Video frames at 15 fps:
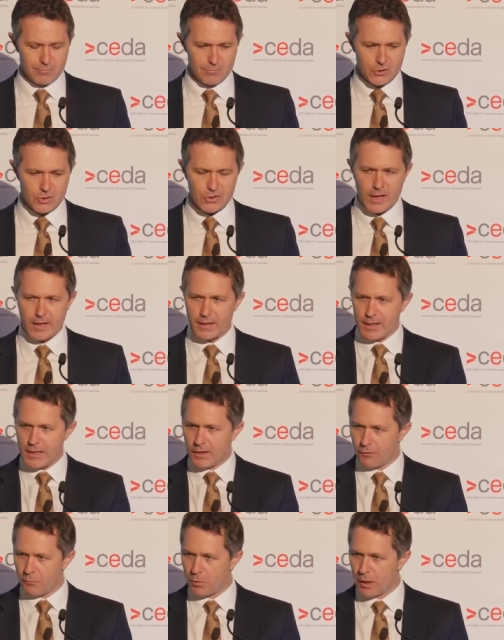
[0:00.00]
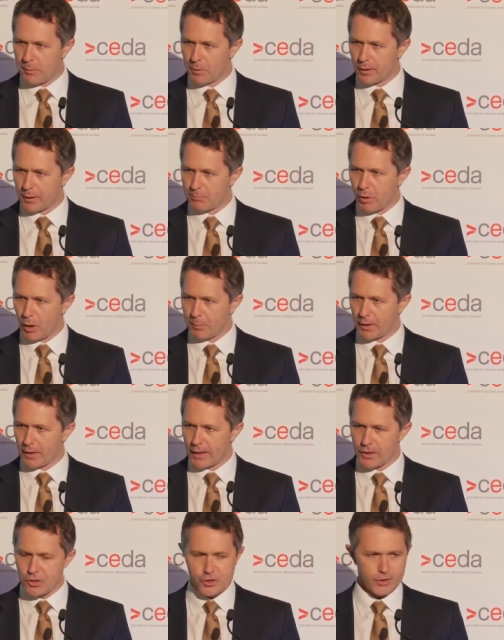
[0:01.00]
sucking in of people and
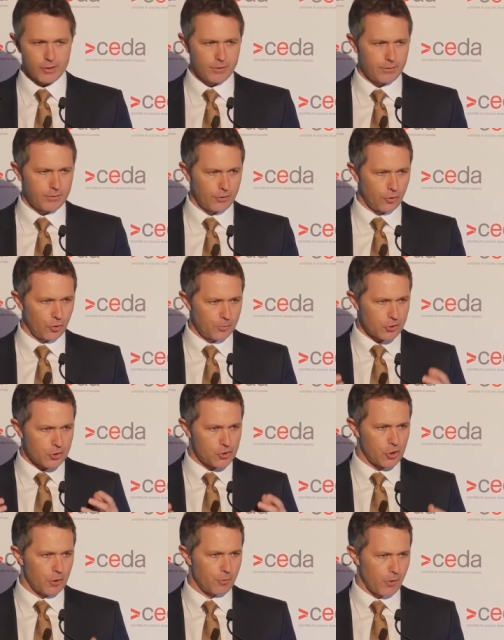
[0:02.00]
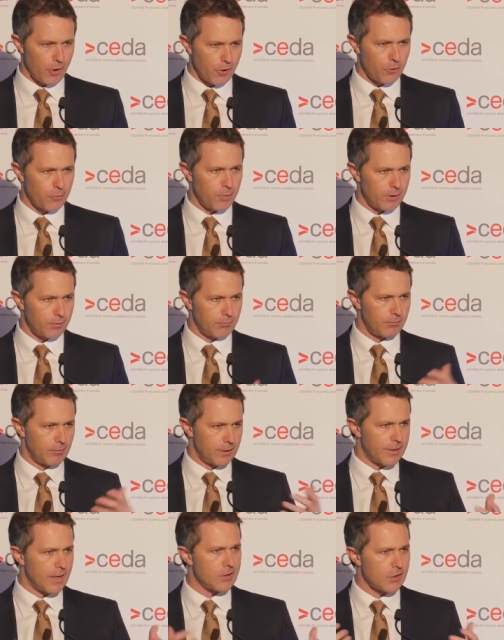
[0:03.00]
population, enormous job growth, but
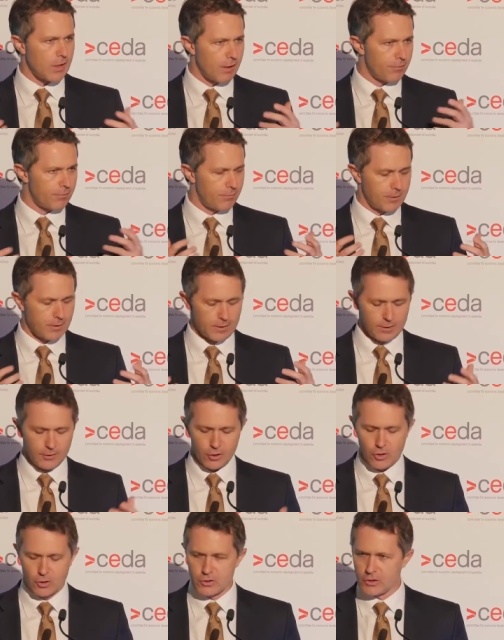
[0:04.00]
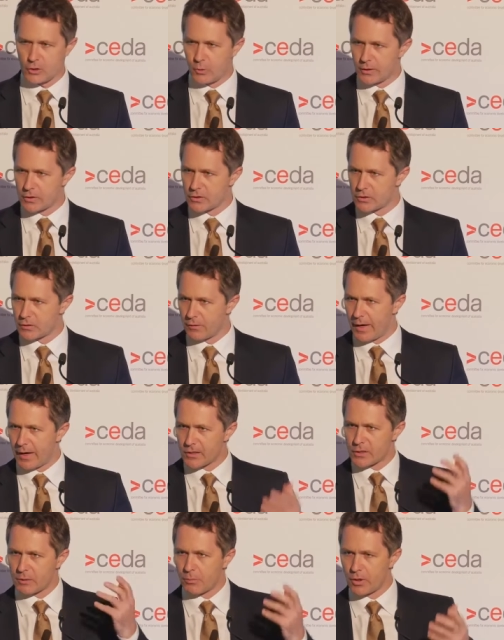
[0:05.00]
it does have the consequences of
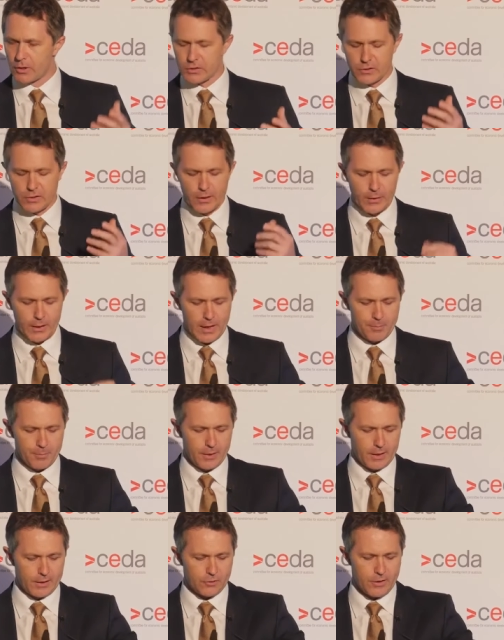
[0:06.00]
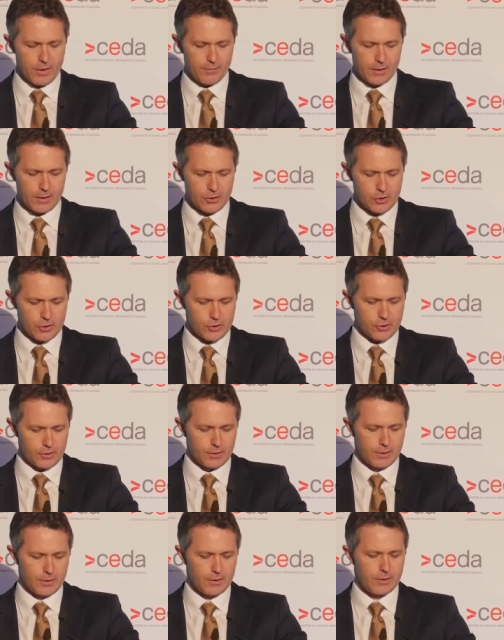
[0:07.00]
housing prices going up and traffic congestion.
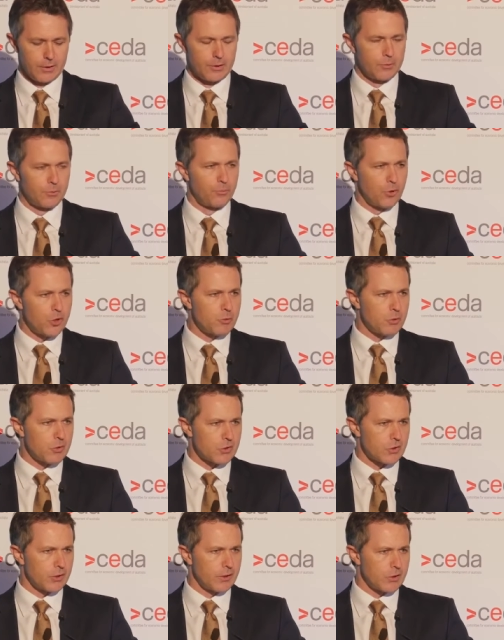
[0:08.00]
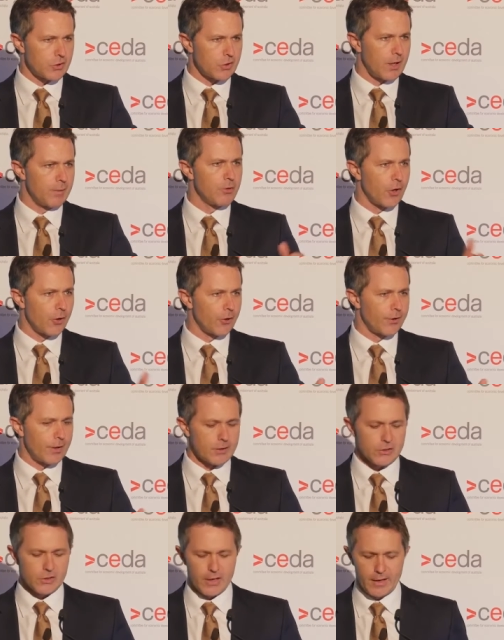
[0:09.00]
Brisbane's seen the same, not on
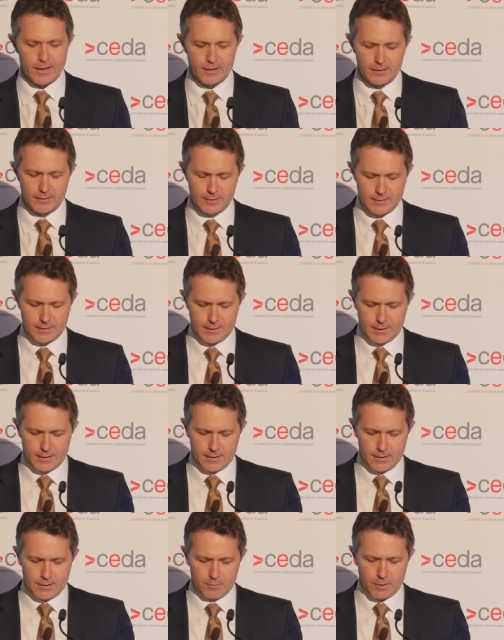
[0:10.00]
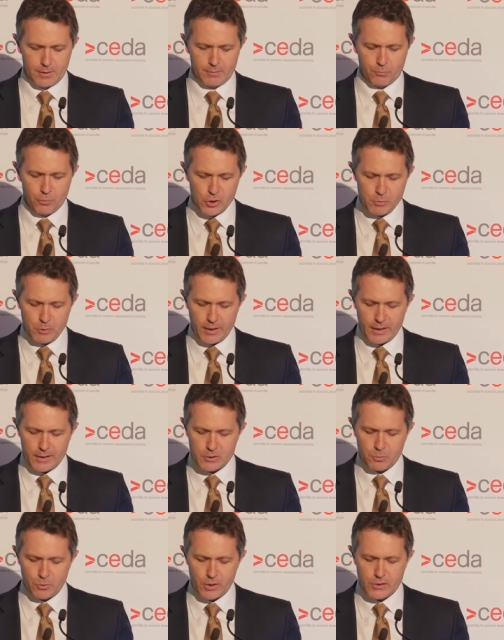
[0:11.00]
that scale, but Brisbane
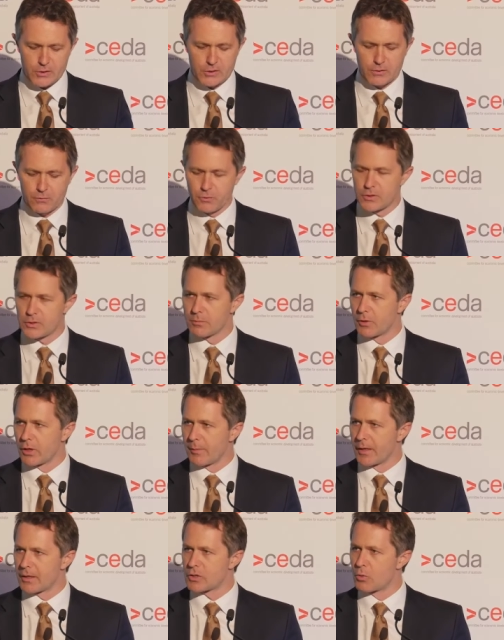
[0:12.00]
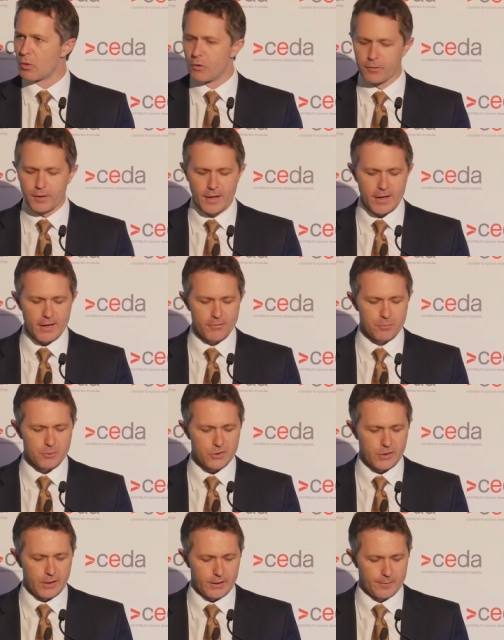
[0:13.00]
house prices have risen by about
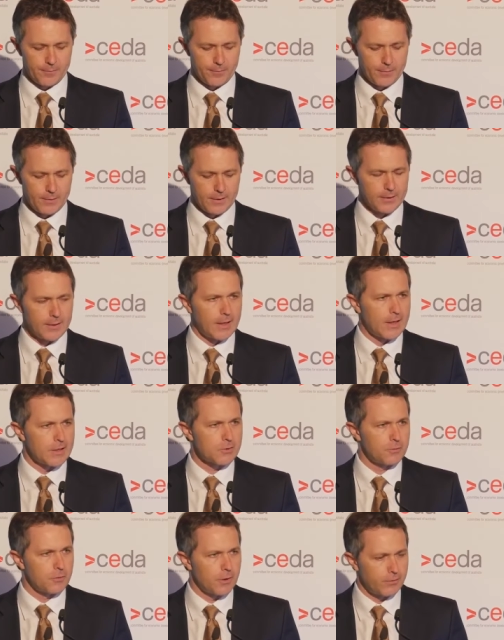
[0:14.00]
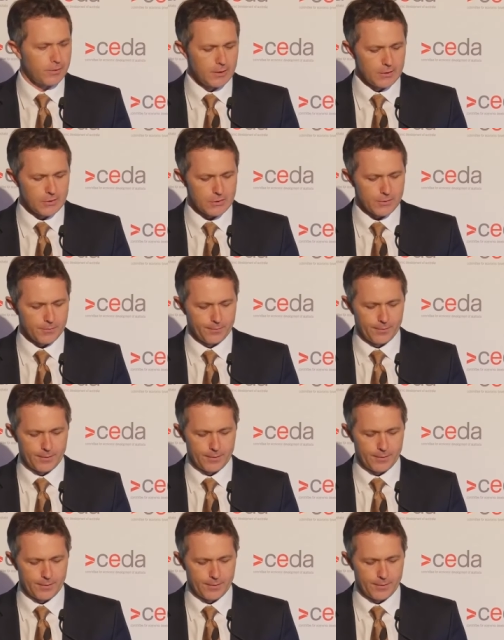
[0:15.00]
12.5% in the last five years.